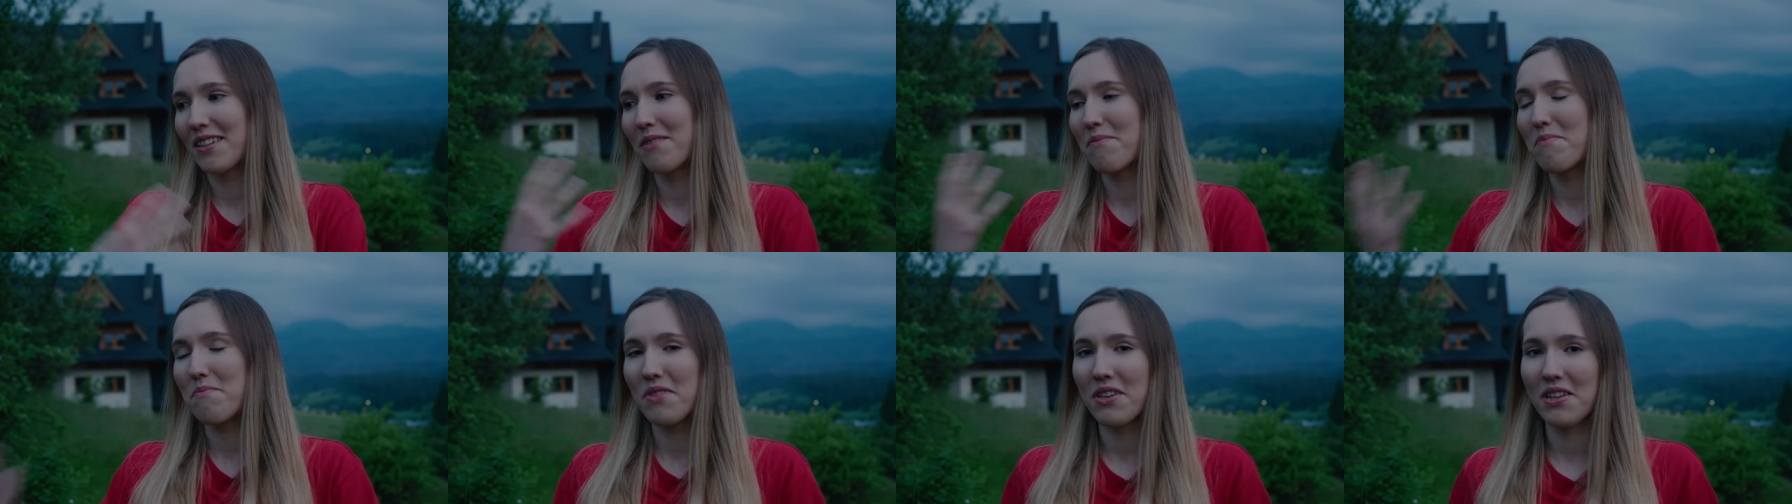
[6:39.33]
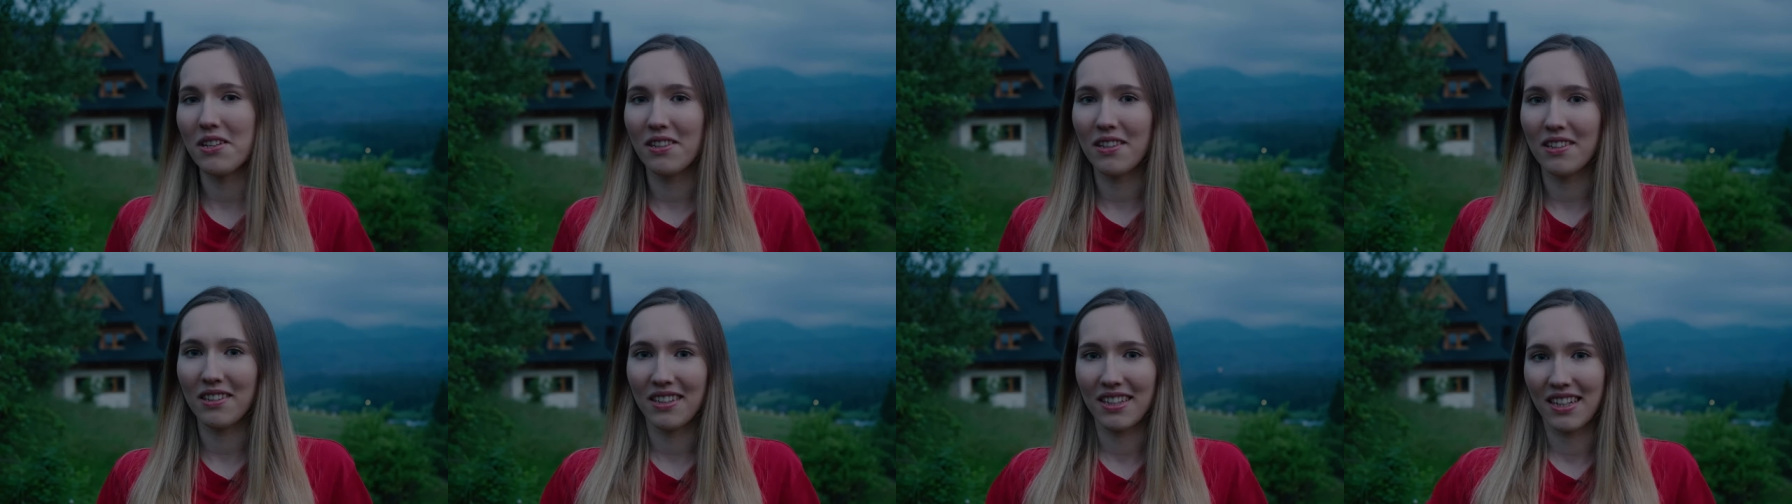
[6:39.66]

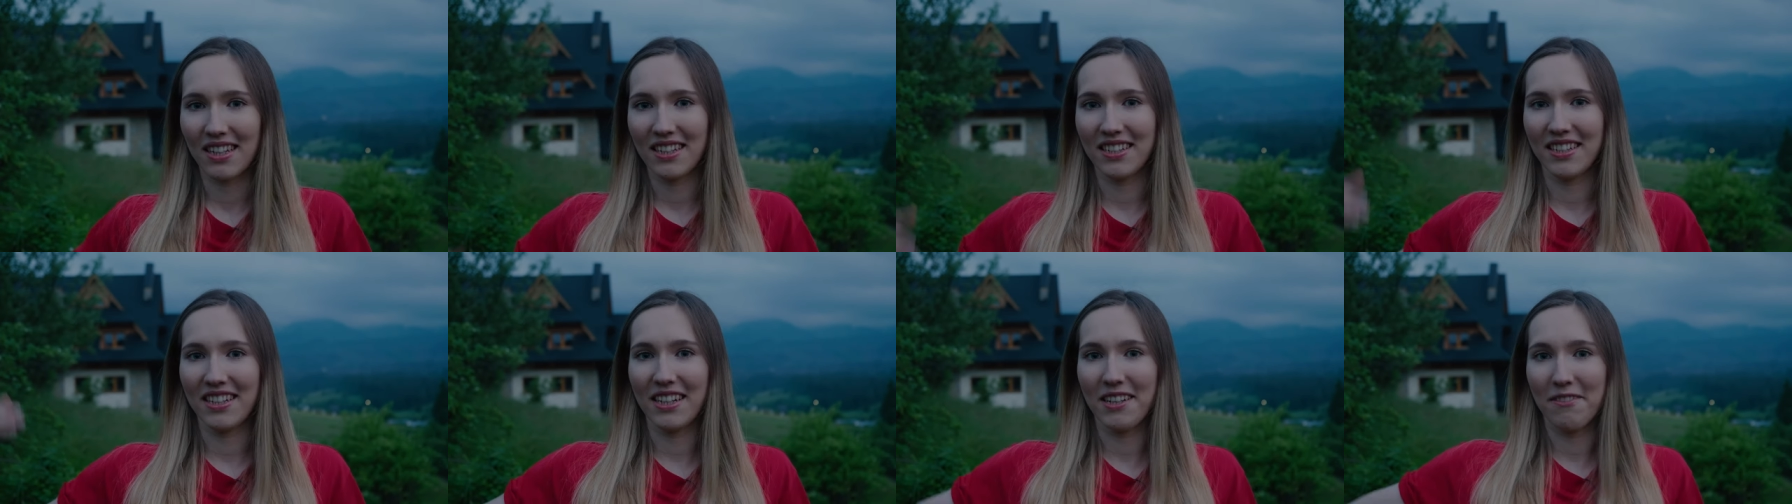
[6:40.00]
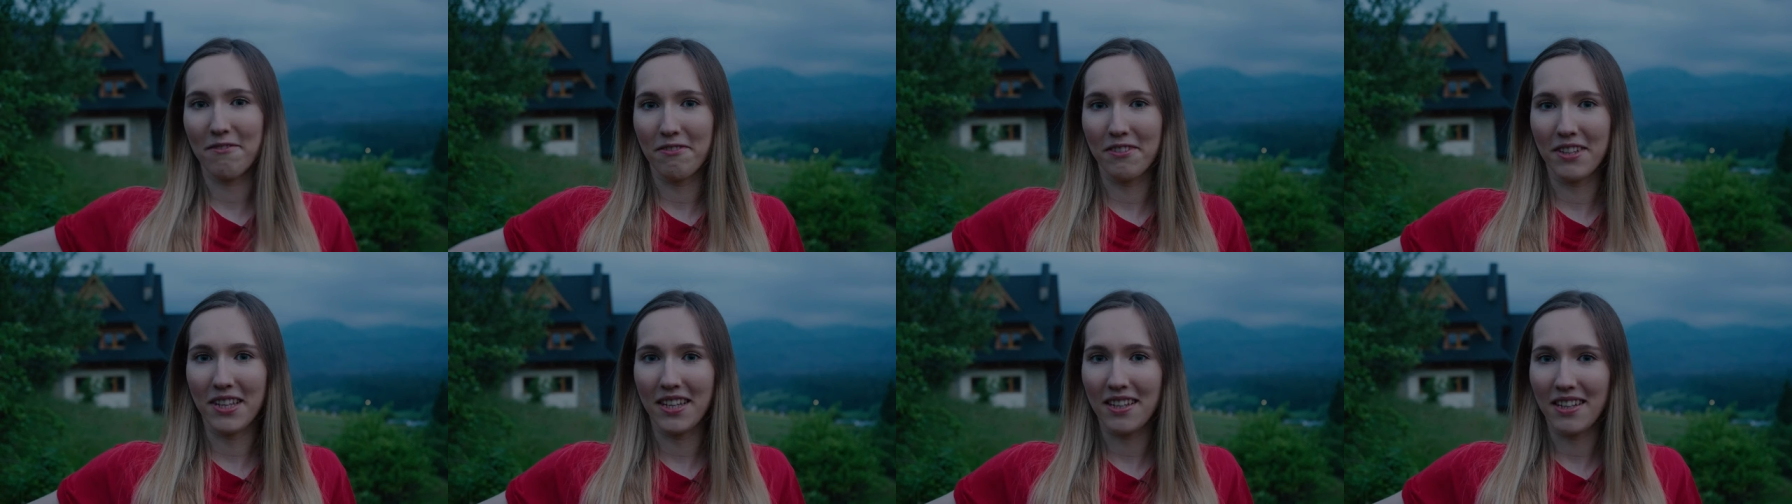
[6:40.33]
meal at the
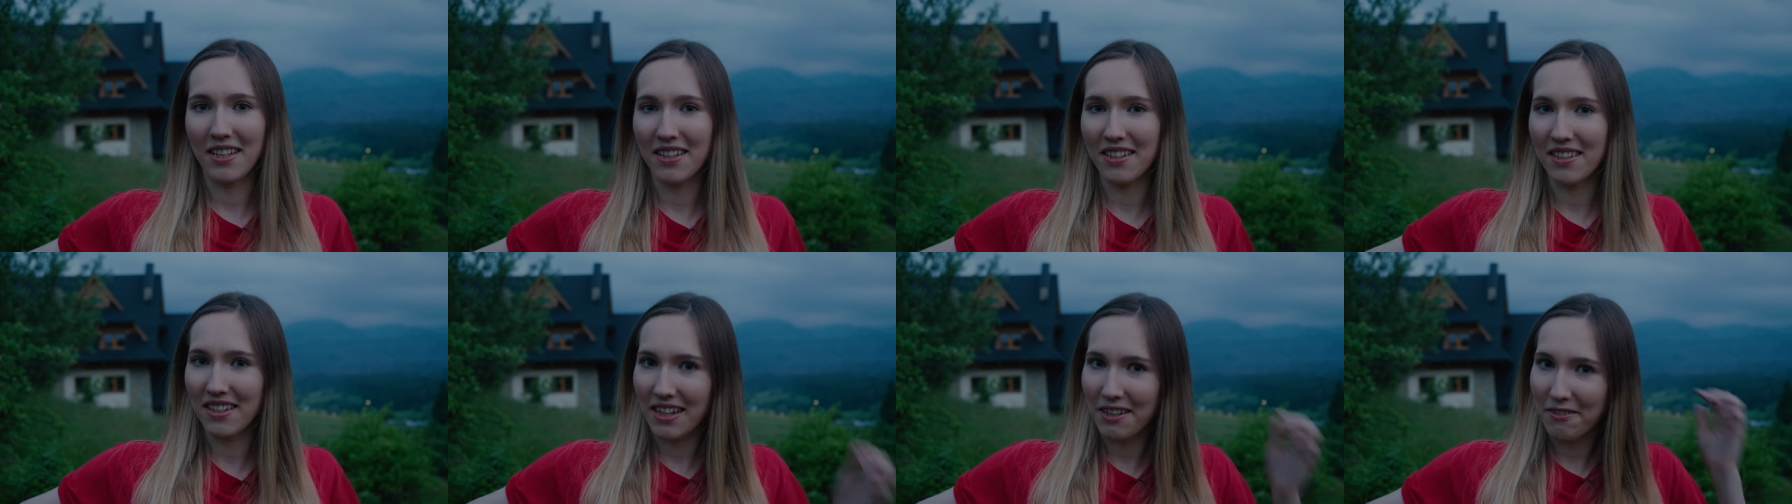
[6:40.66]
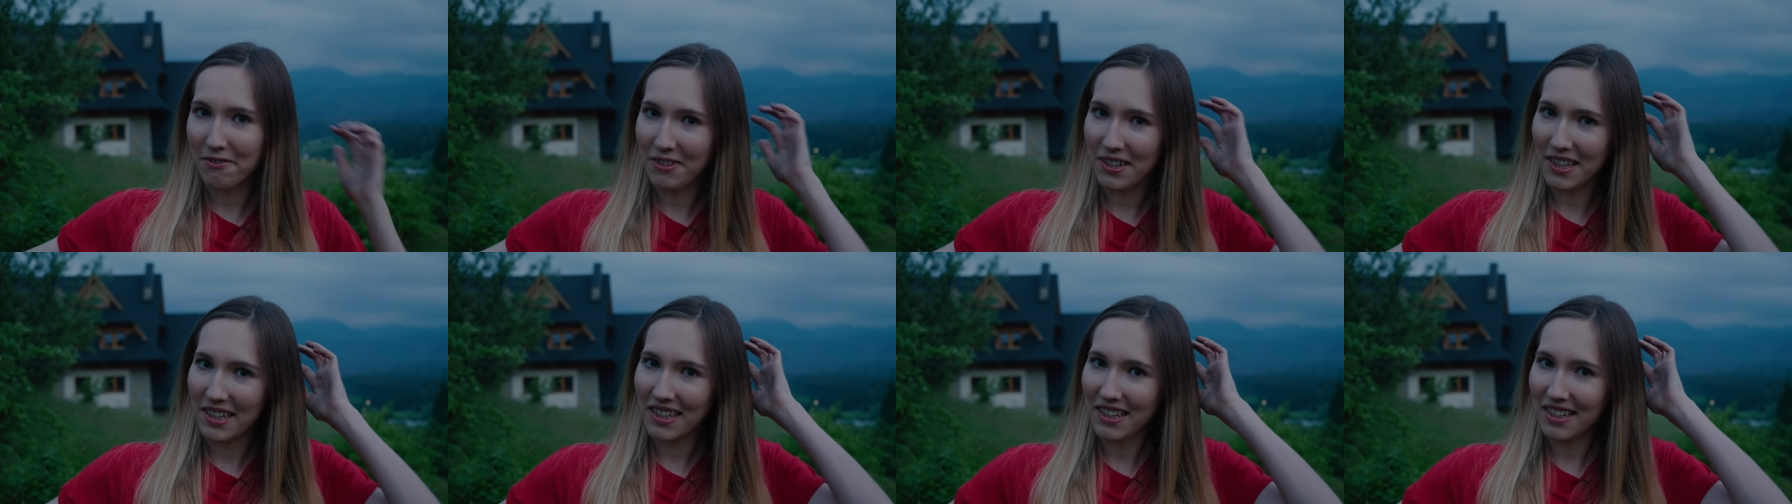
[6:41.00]
evening, in the
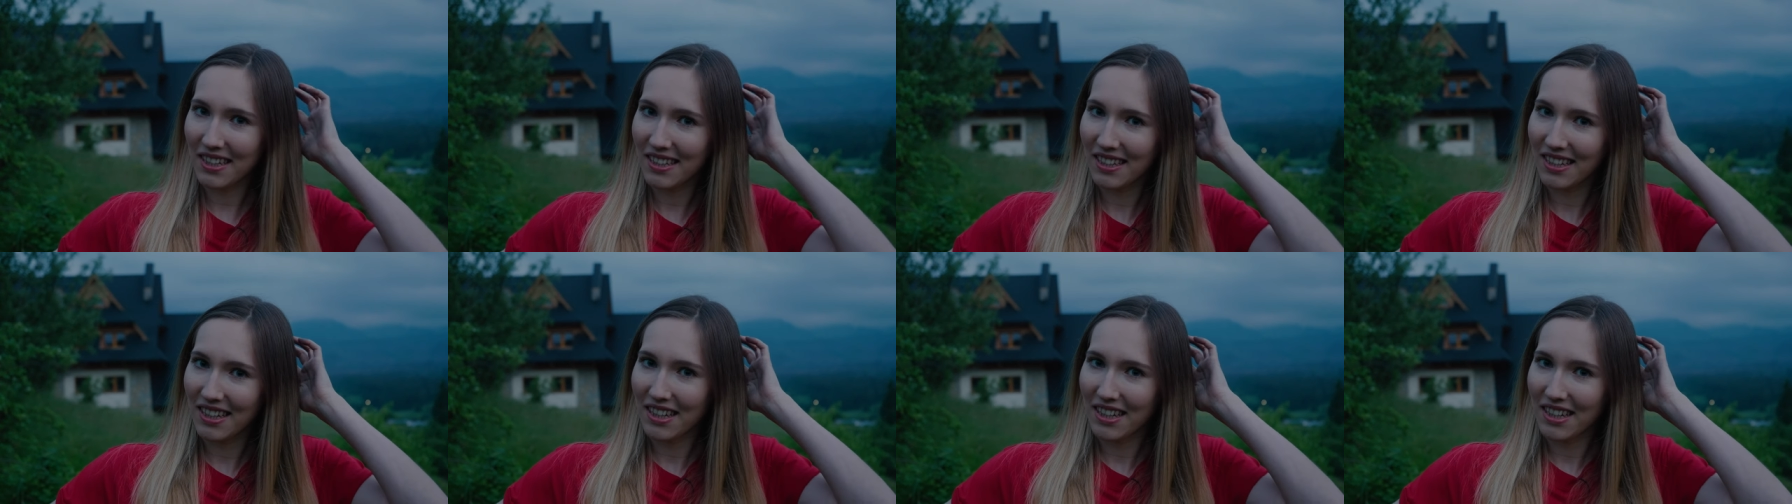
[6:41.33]
evening.